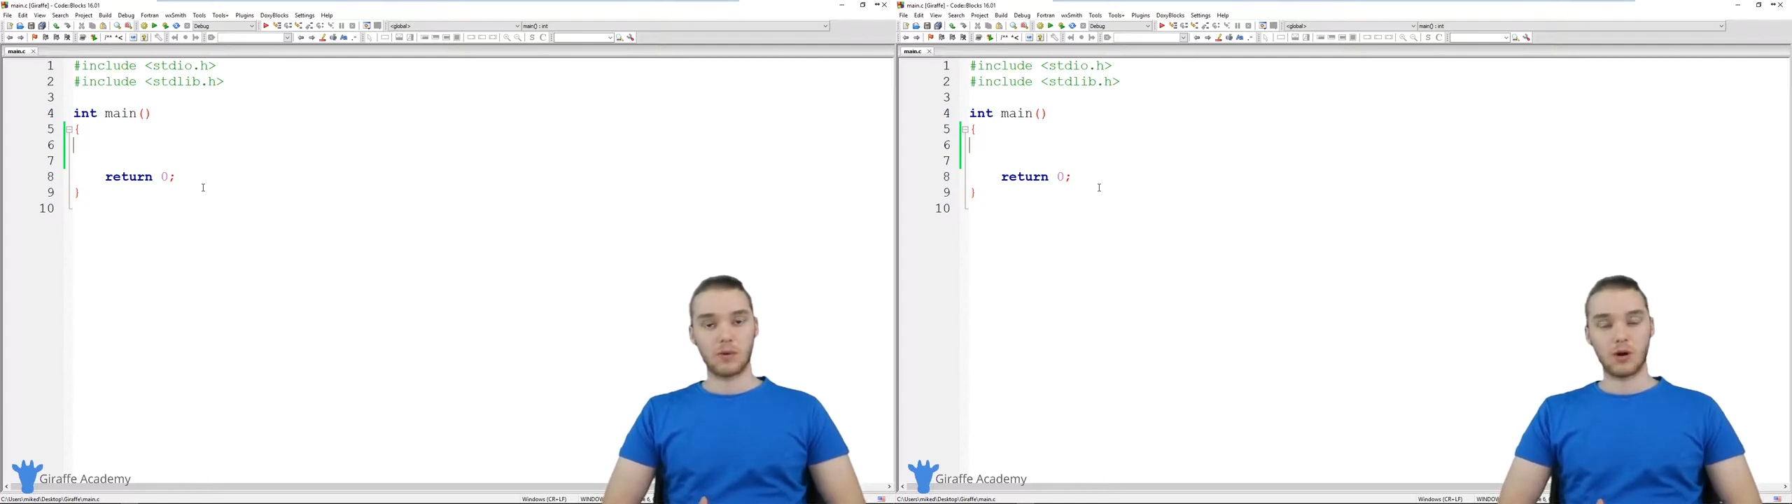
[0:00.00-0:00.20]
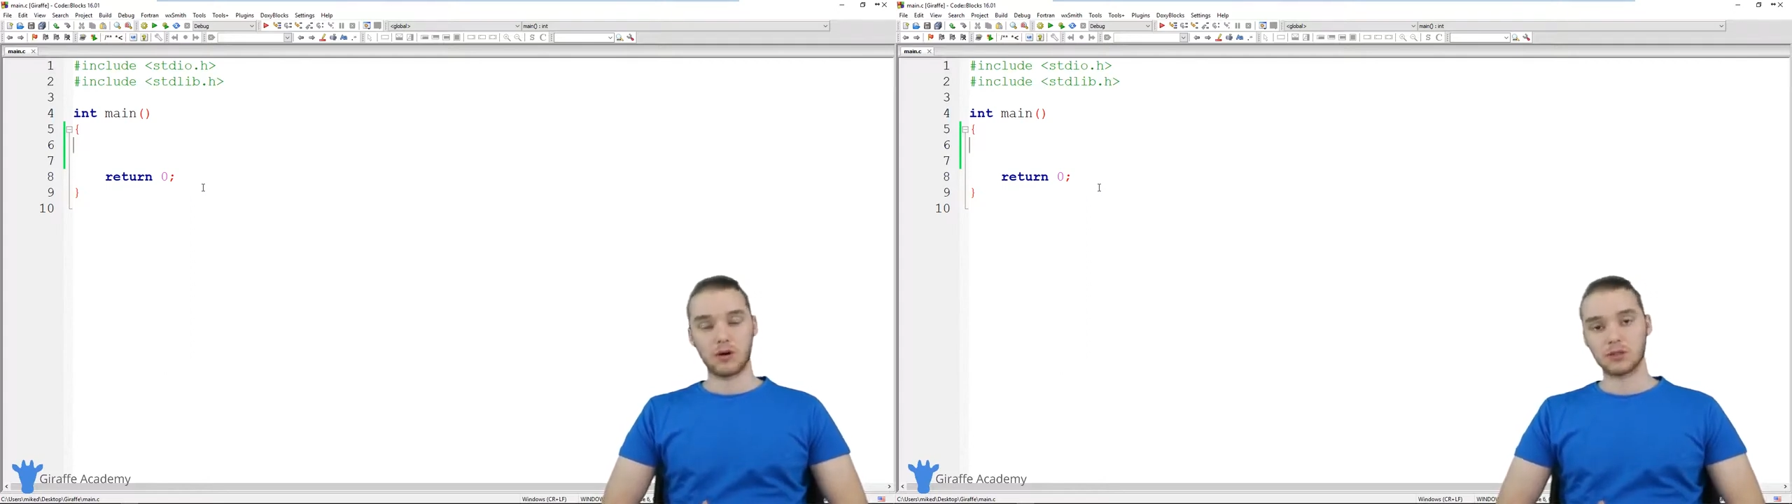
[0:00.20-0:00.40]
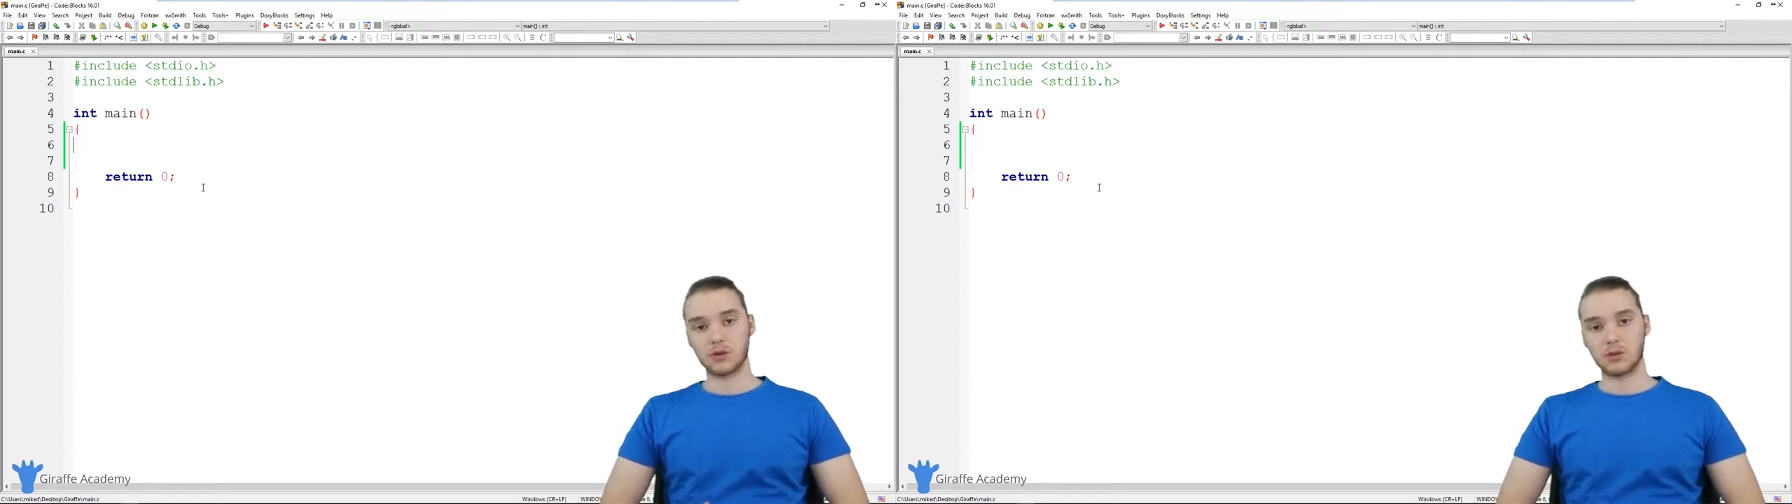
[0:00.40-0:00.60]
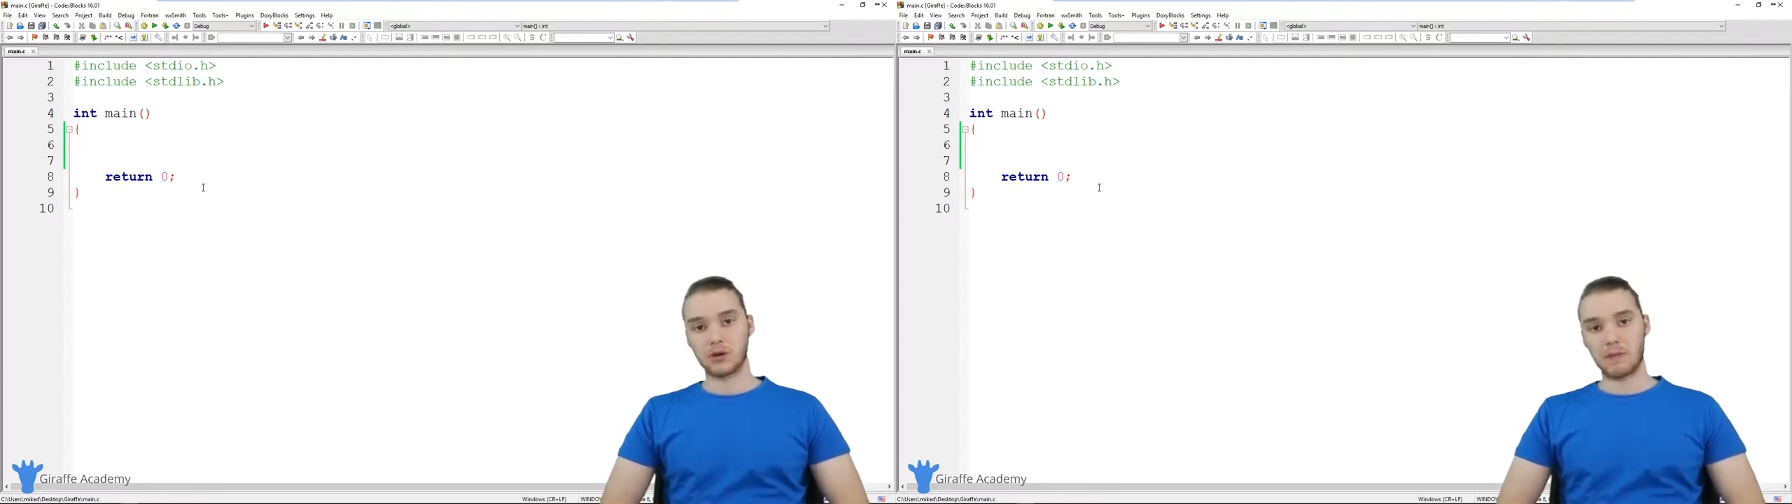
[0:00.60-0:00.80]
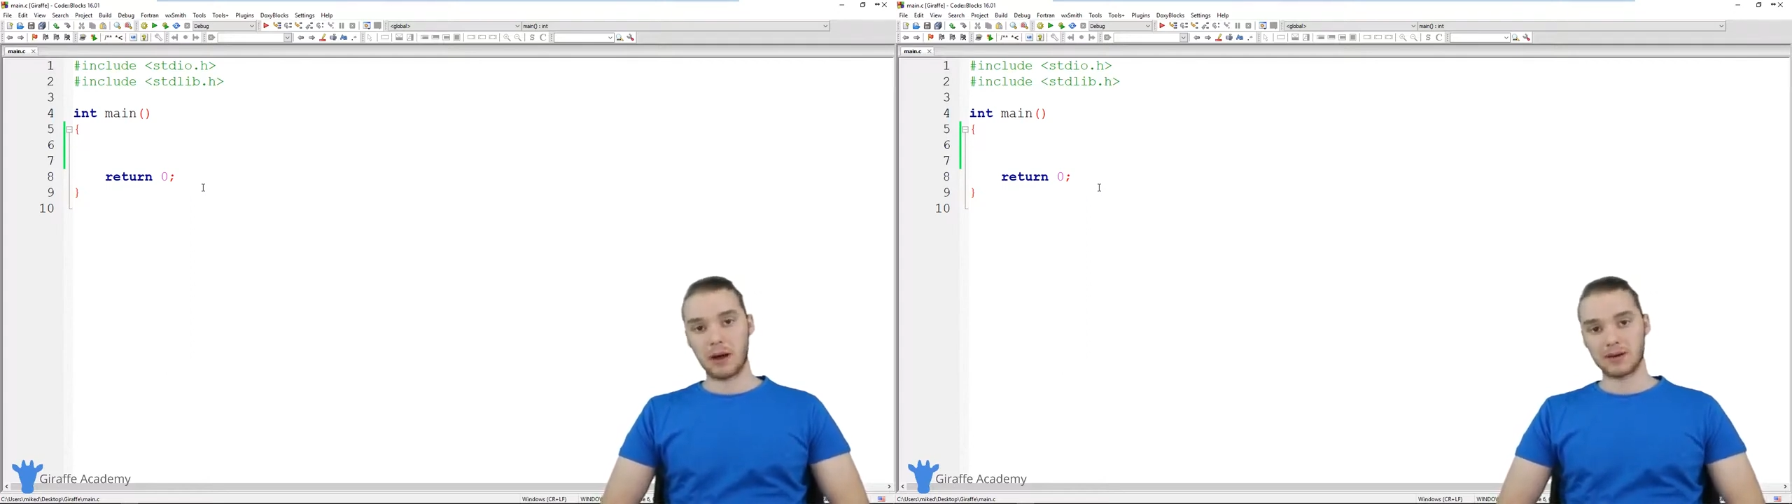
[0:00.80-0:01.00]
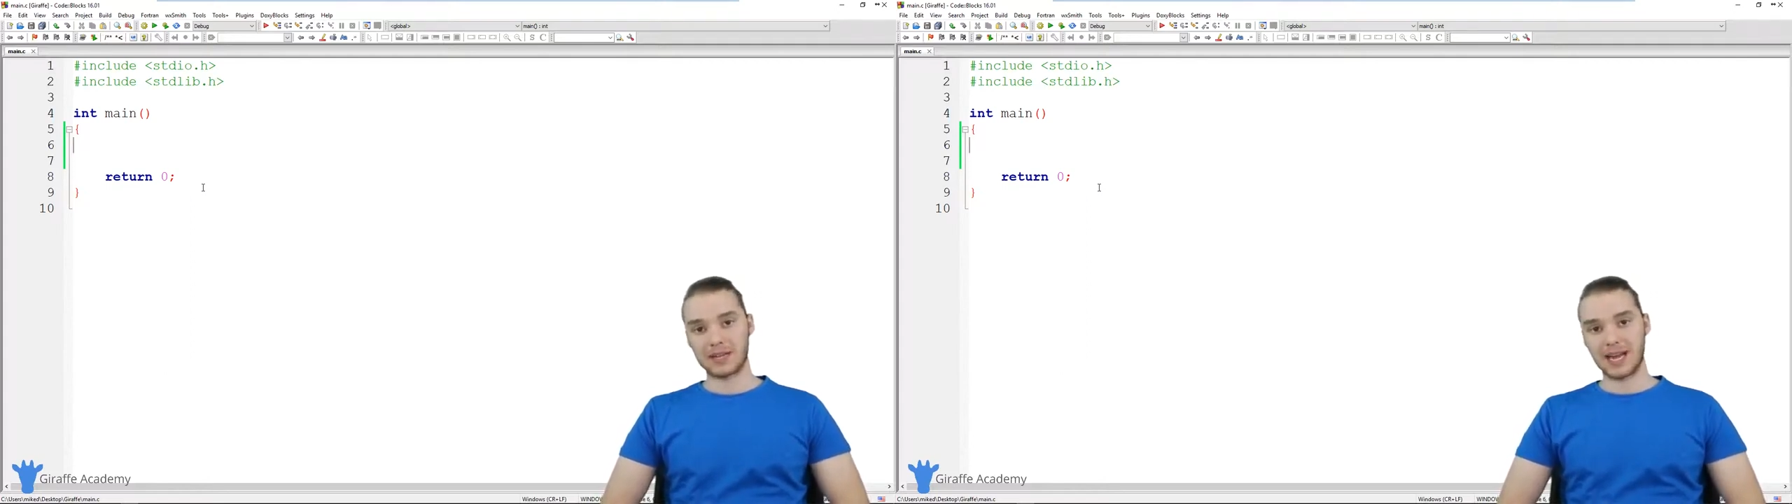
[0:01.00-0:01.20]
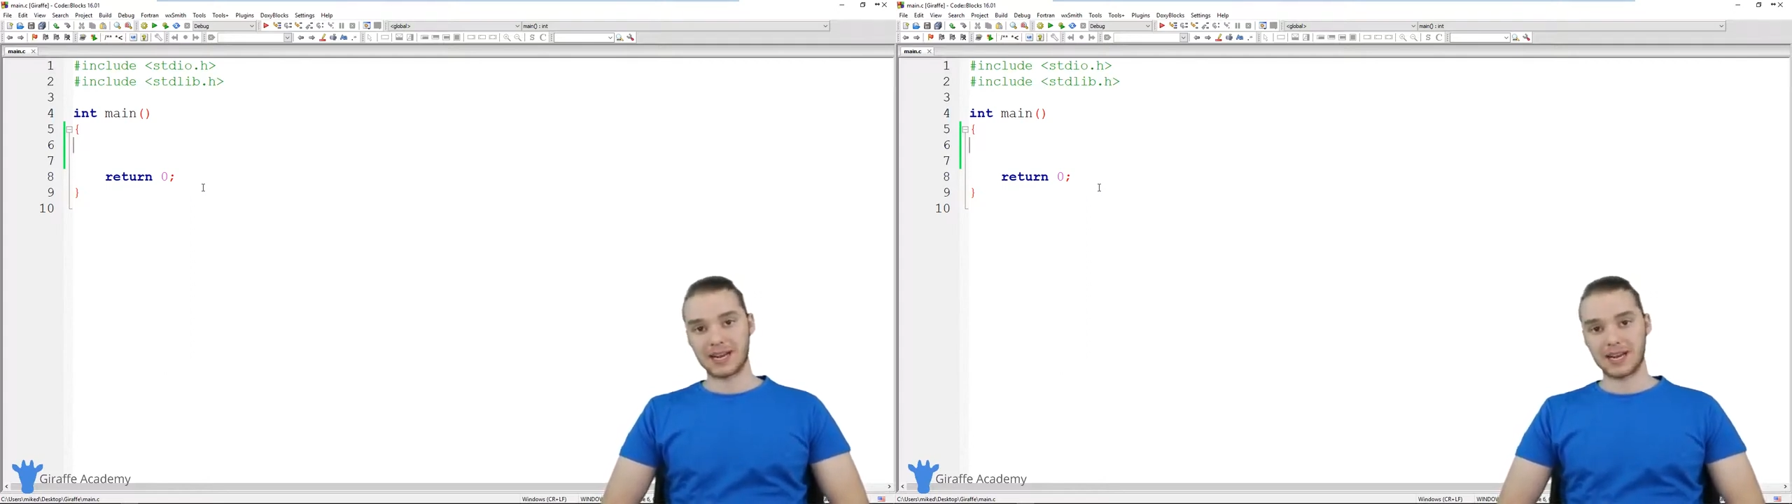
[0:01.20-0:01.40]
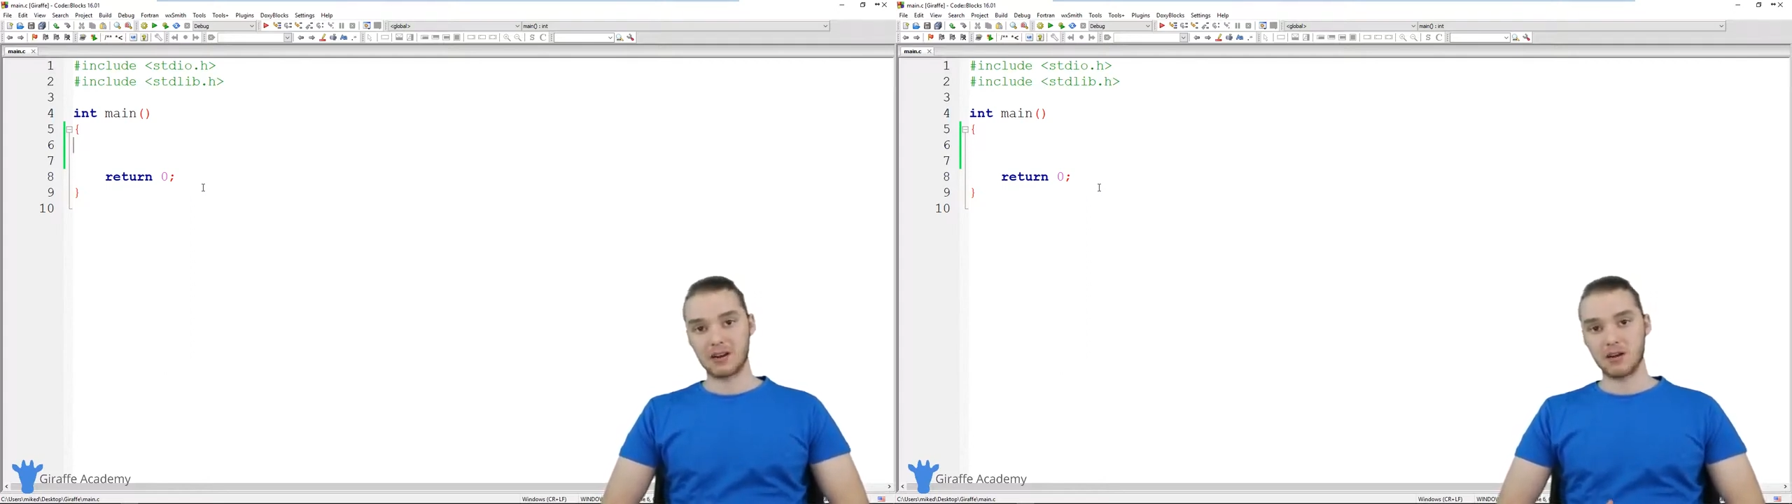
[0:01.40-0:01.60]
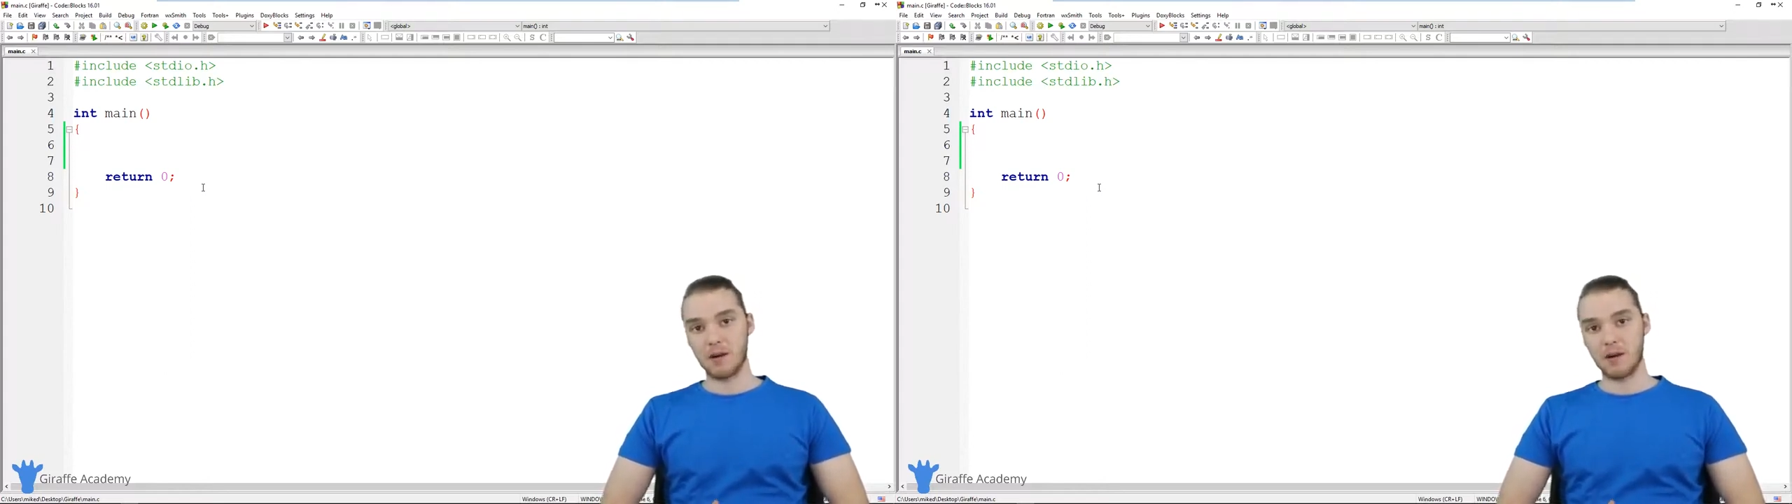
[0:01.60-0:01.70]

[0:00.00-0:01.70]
and we'll also learn about getting